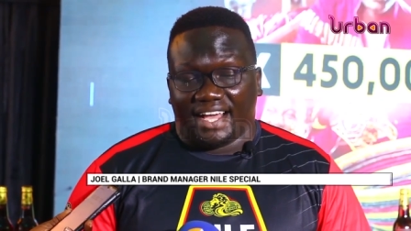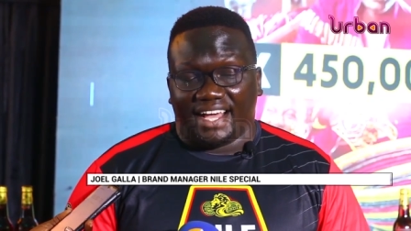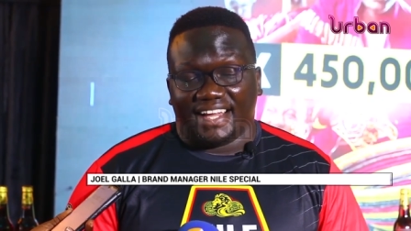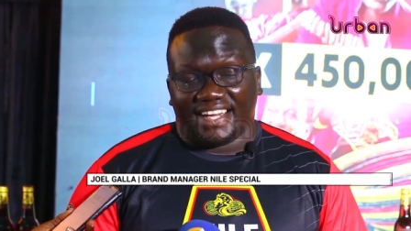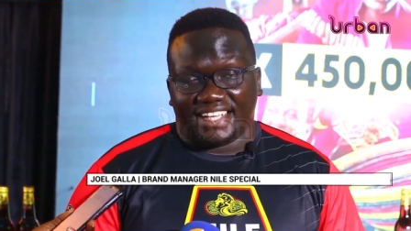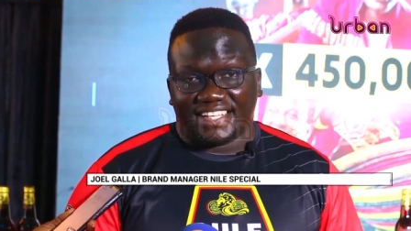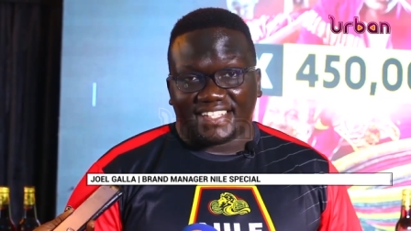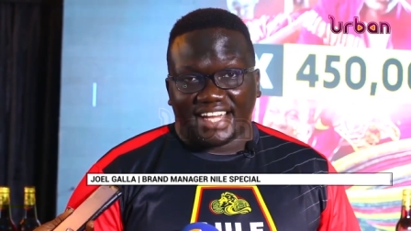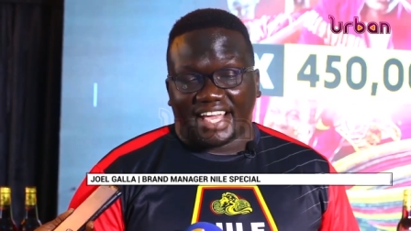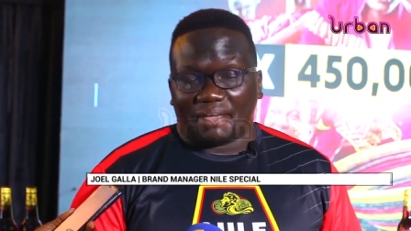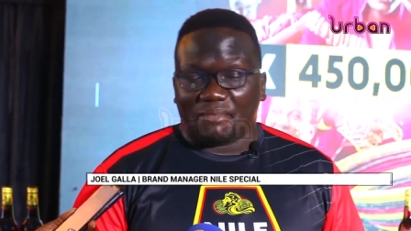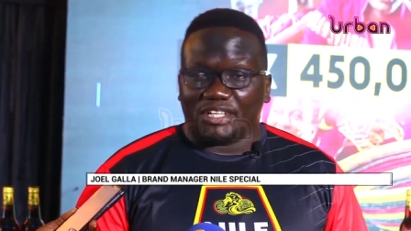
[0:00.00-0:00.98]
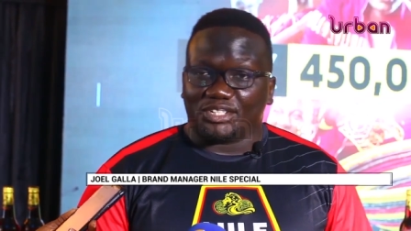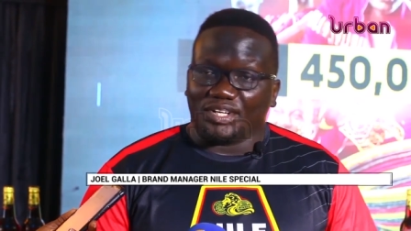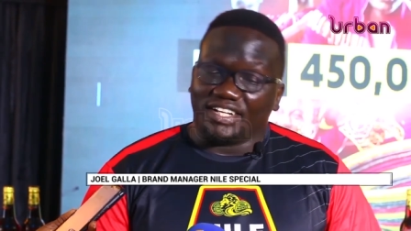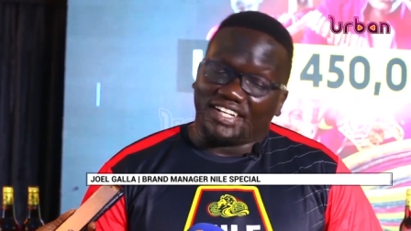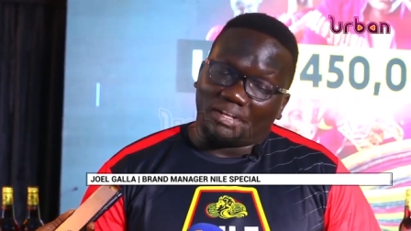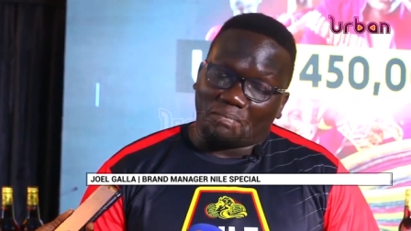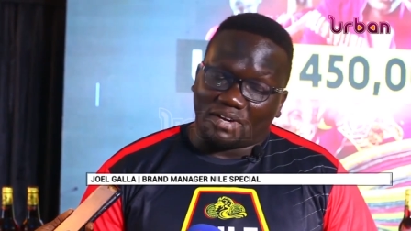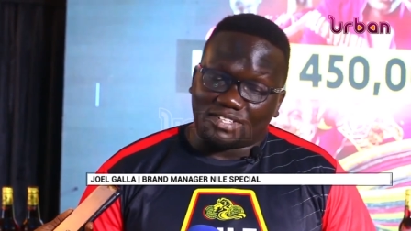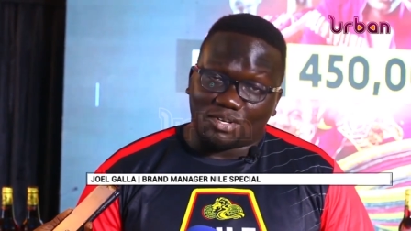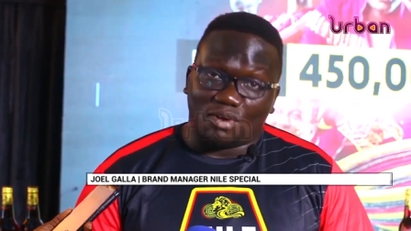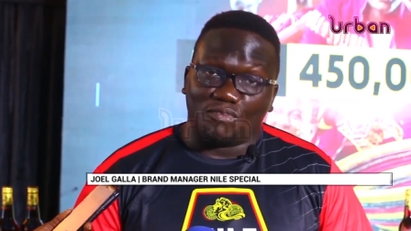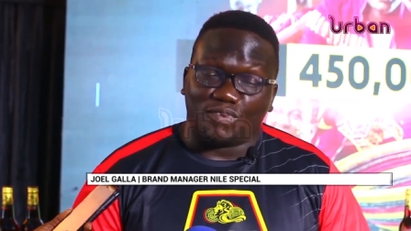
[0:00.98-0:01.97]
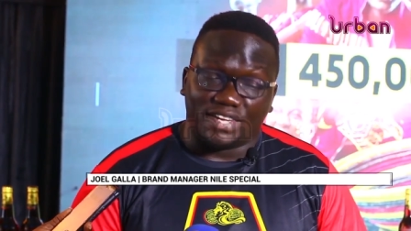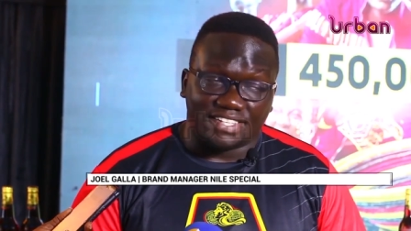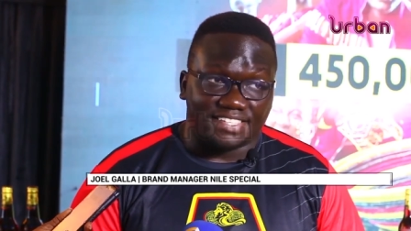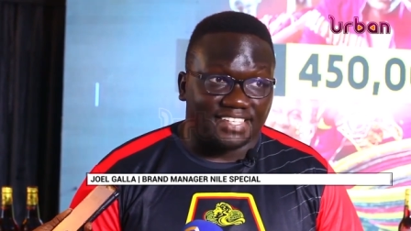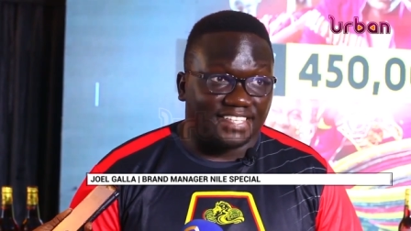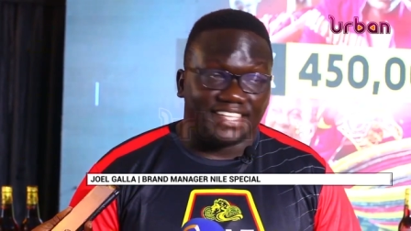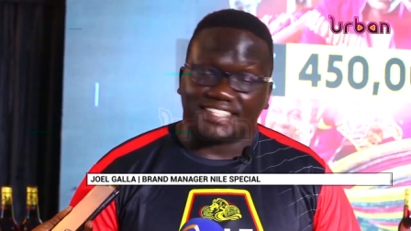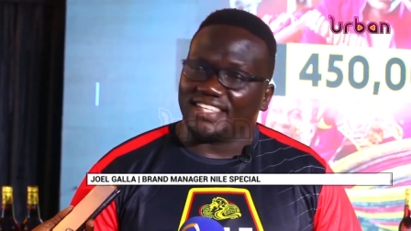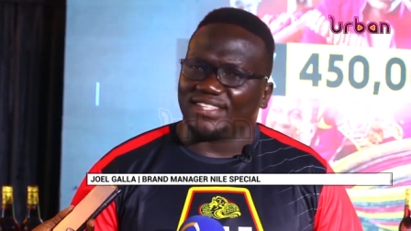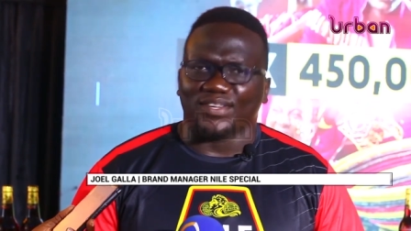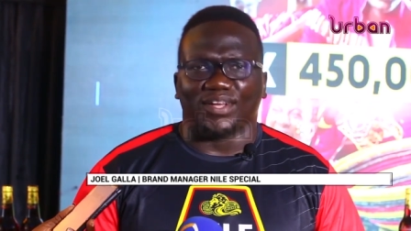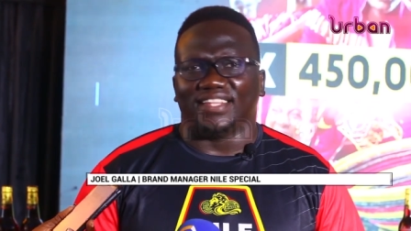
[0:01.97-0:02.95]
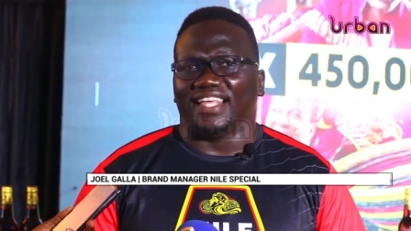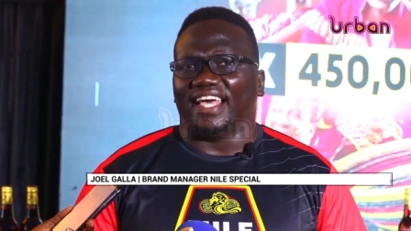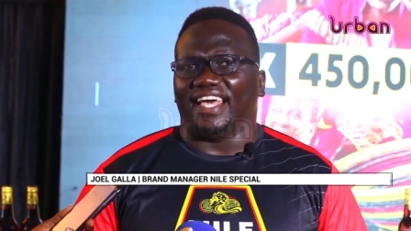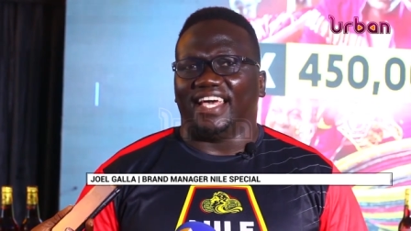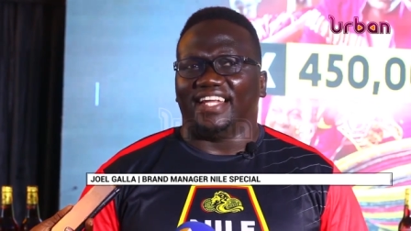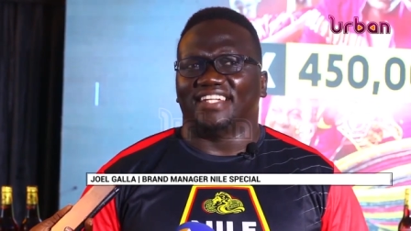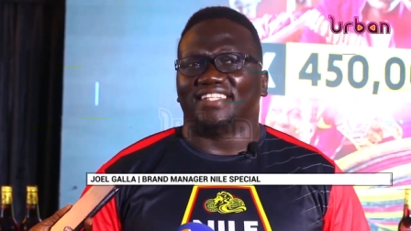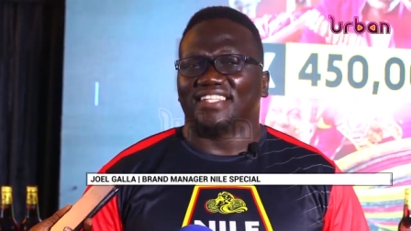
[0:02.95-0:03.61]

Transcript: And uh, just like I mentioned in the press conference, this is not the end.